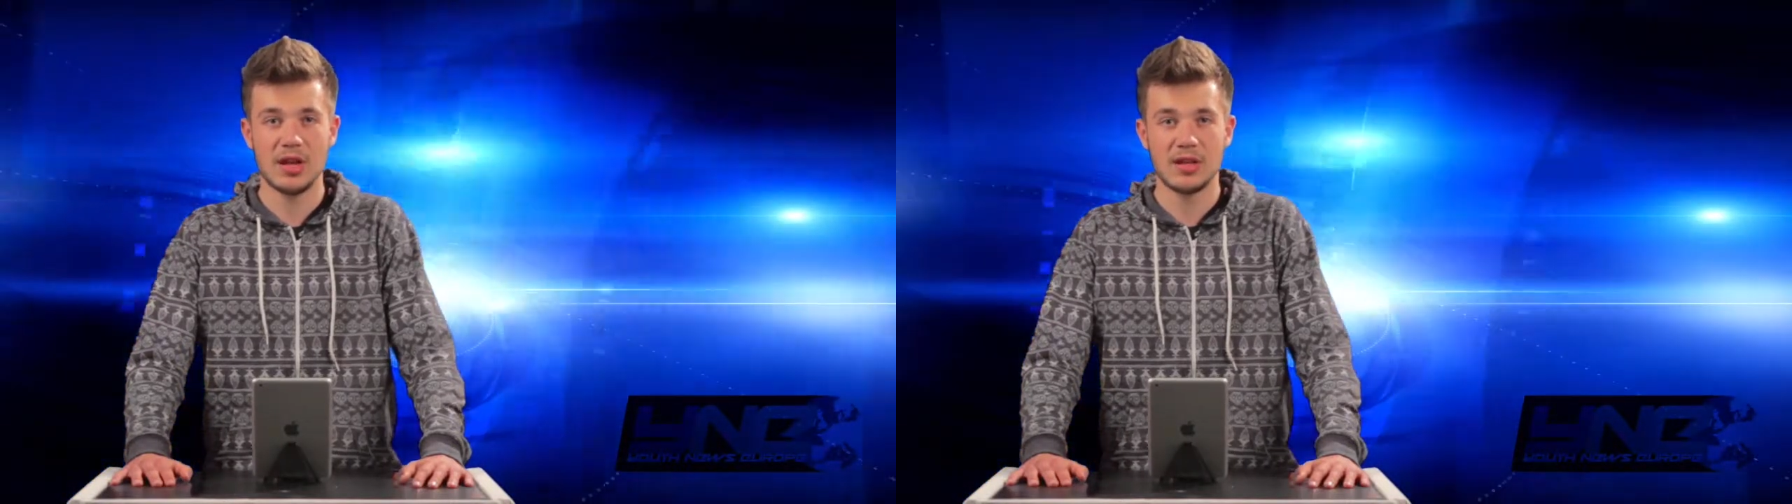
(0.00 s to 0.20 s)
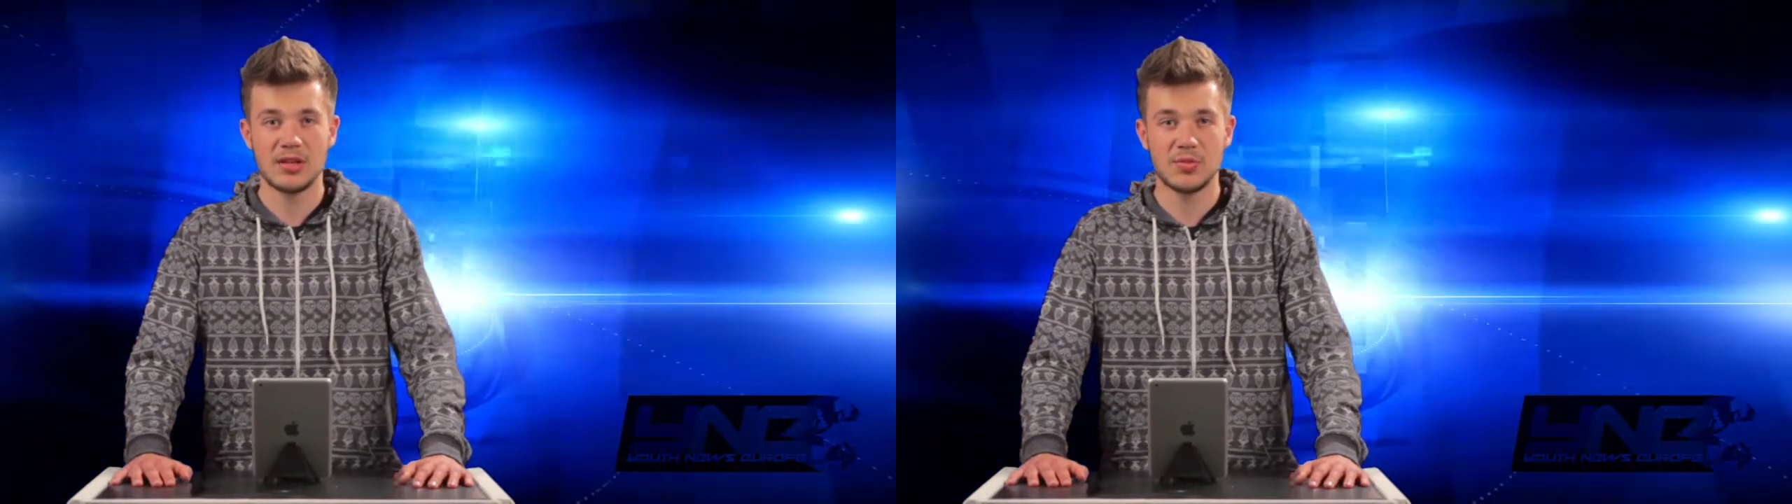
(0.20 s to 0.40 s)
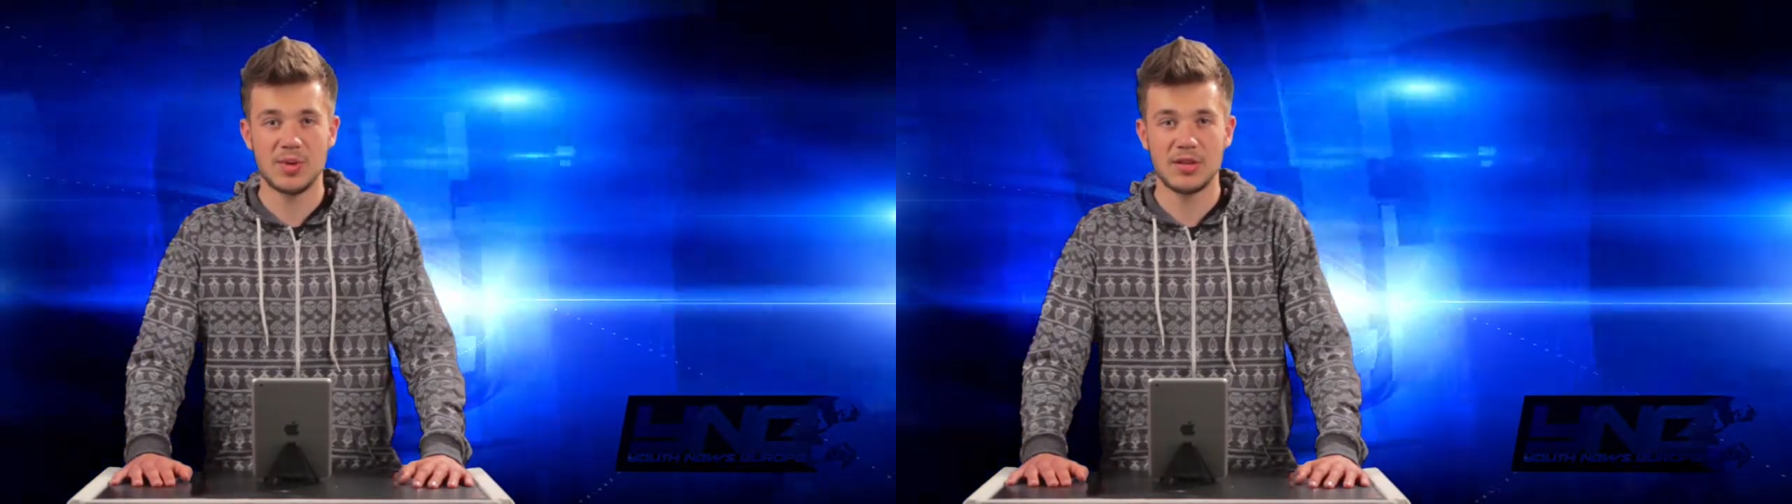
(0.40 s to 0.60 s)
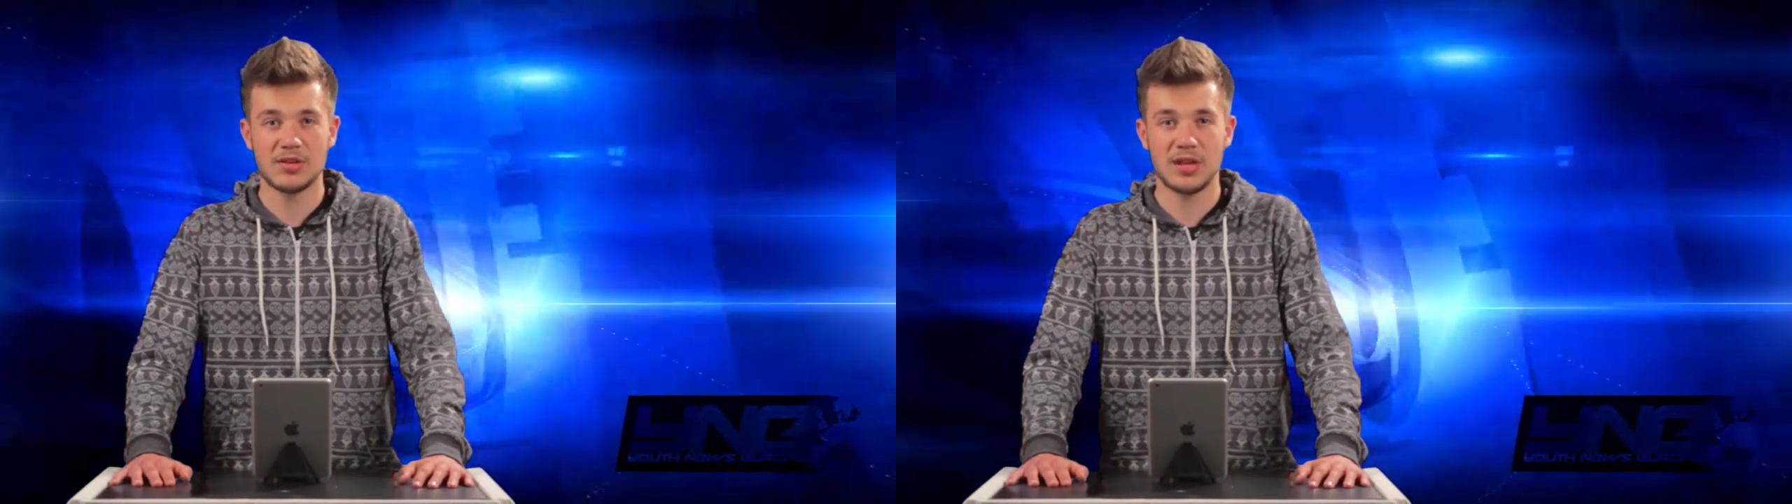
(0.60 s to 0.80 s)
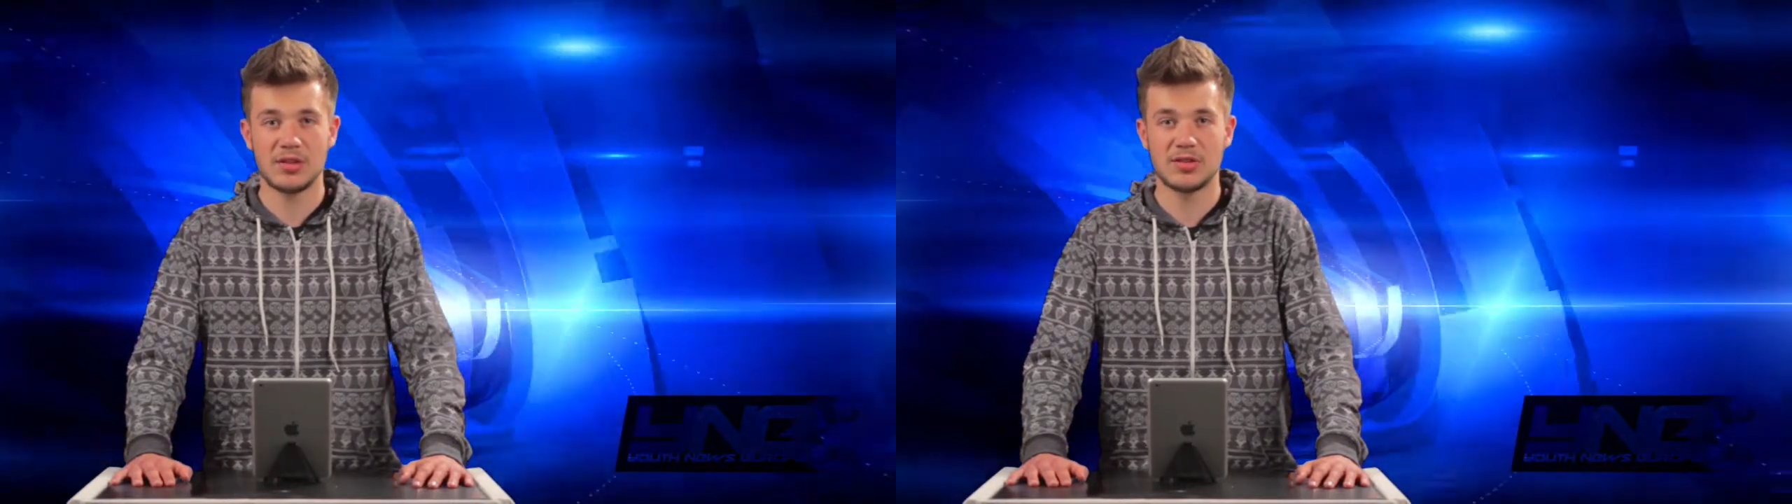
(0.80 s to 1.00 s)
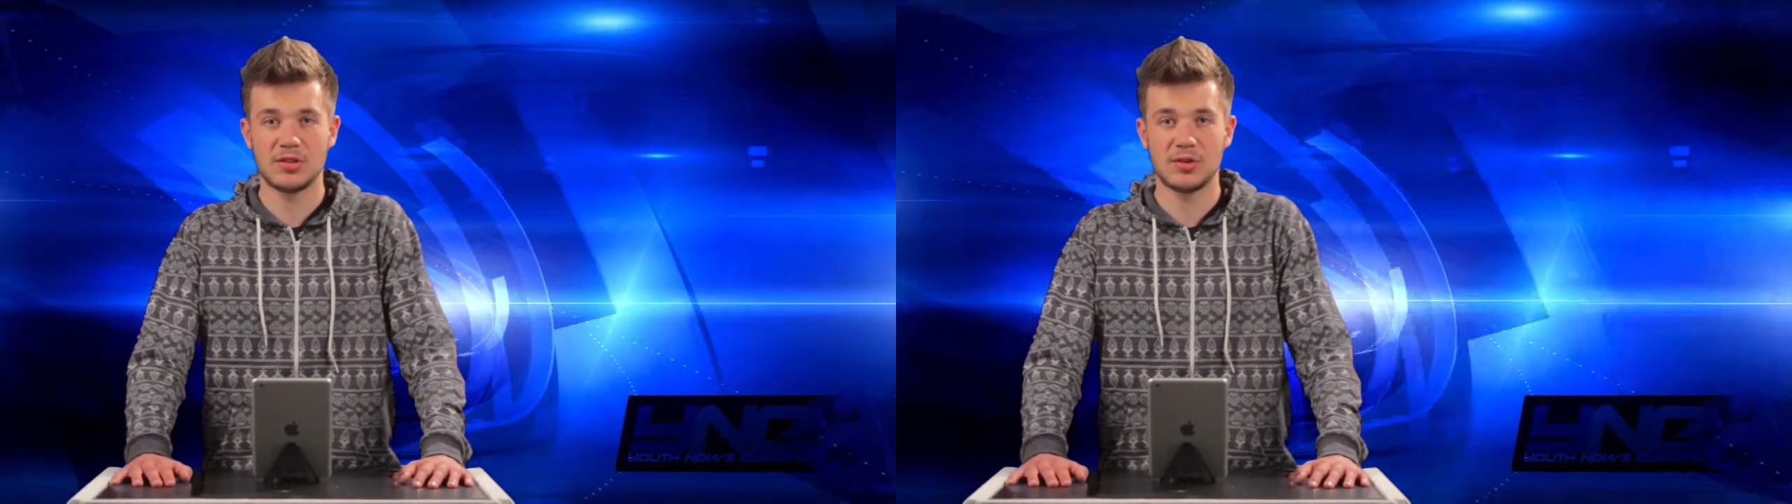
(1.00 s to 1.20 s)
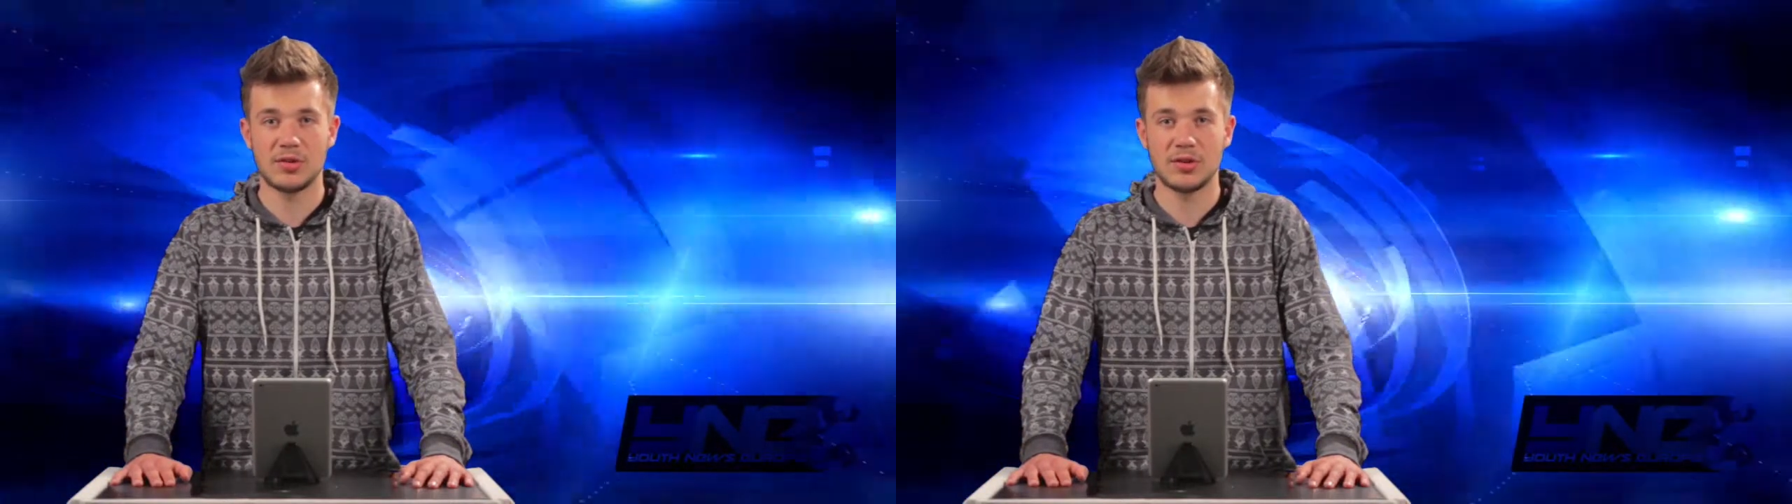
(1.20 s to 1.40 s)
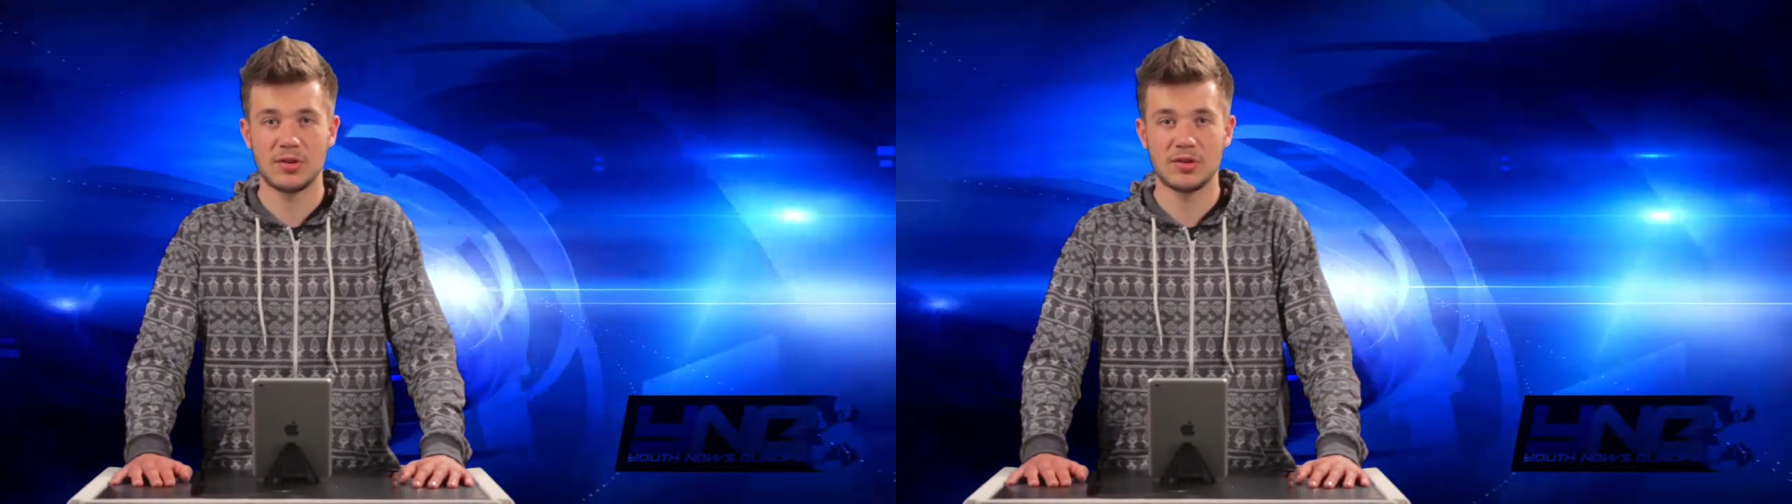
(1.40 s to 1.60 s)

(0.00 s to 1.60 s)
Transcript: This means that the student